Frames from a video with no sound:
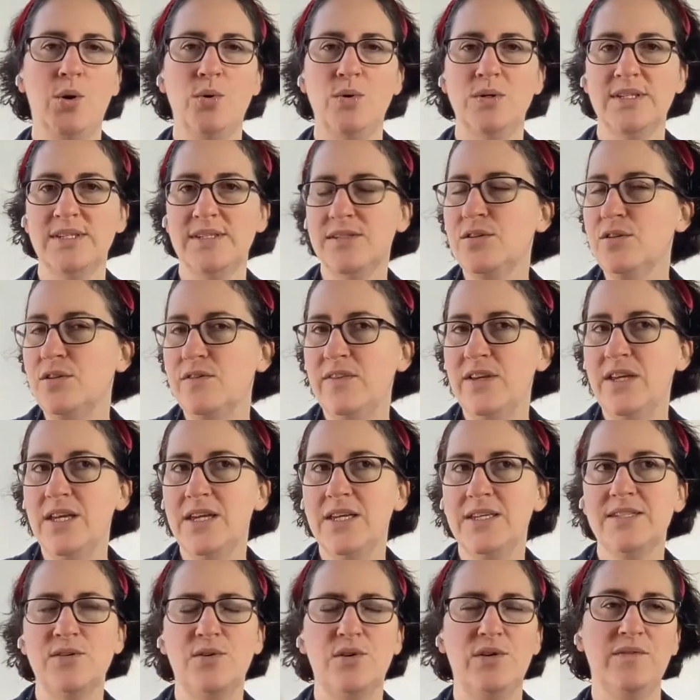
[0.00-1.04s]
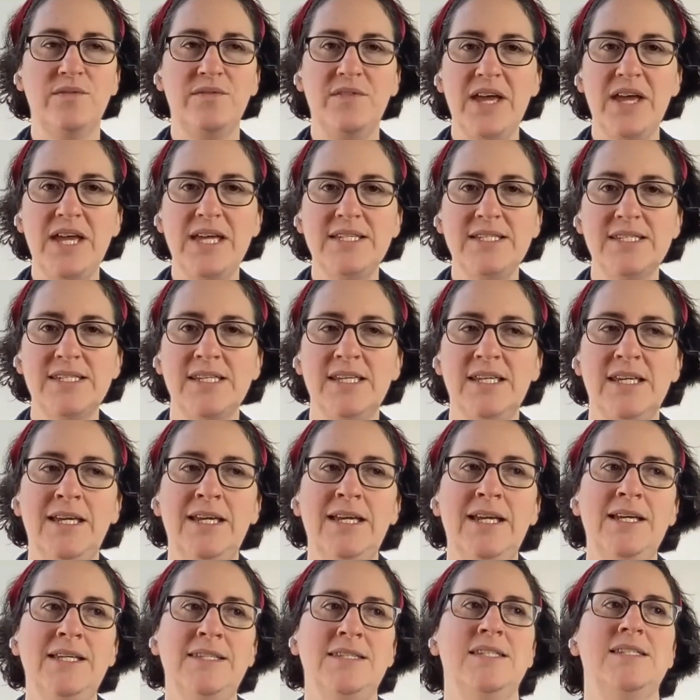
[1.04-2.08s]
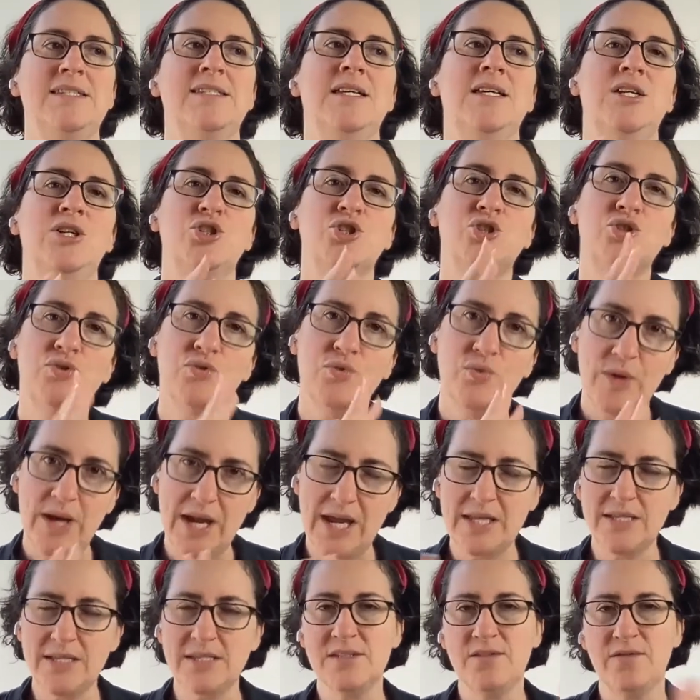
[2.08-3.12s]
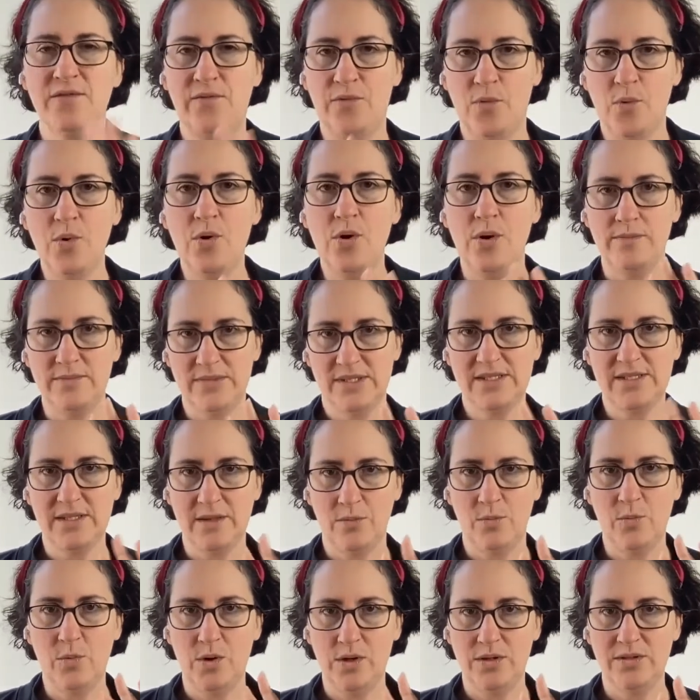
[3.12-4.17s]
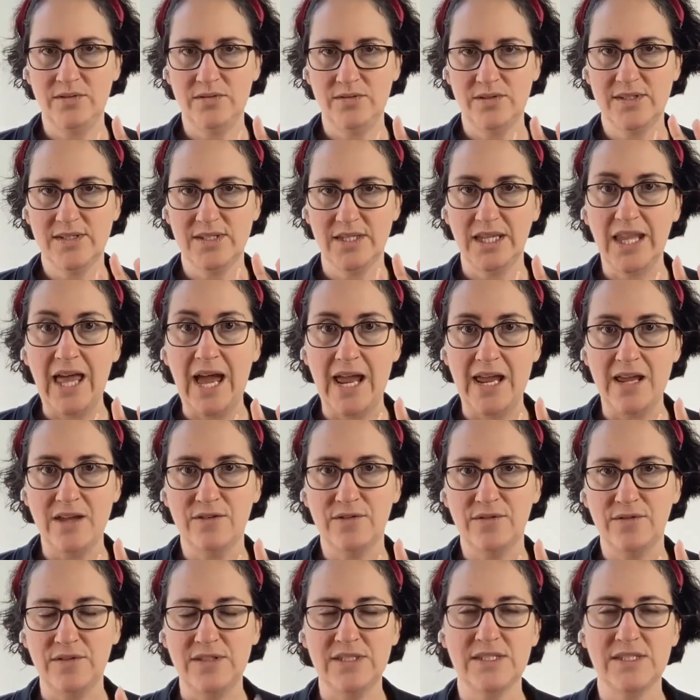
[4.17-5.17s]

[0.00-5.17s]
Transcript: or a service or an event that's going to transform someone's life.